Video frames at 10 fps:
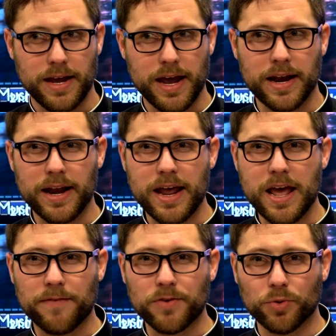and
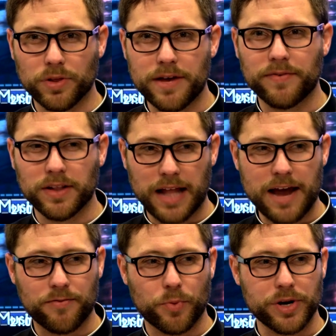if you live a
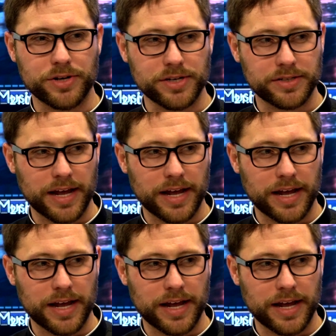life where you're just